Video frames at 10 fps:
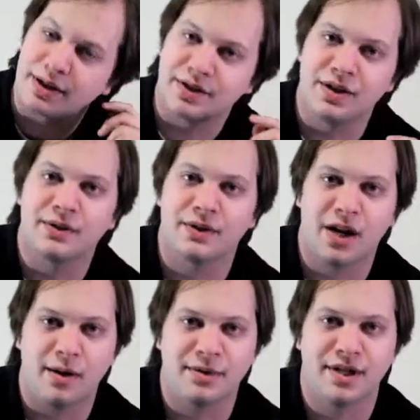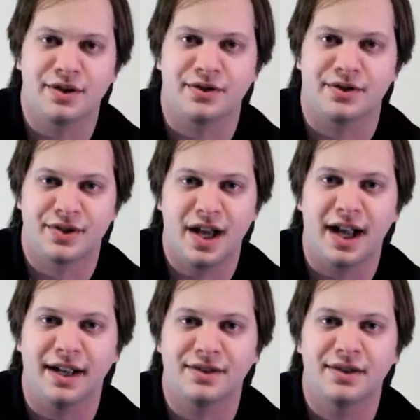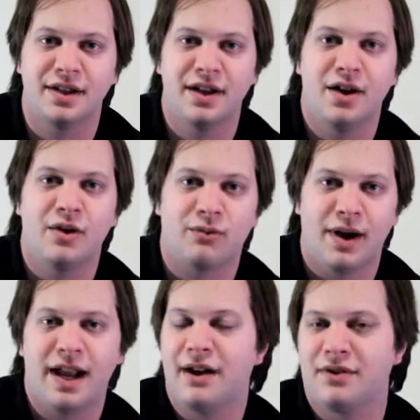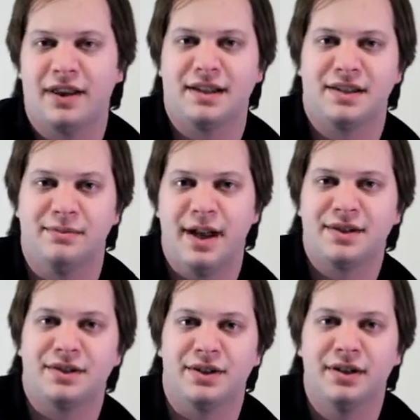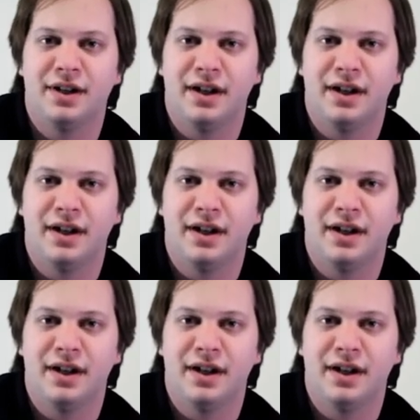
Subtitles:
Center for Computational Science right after that semester,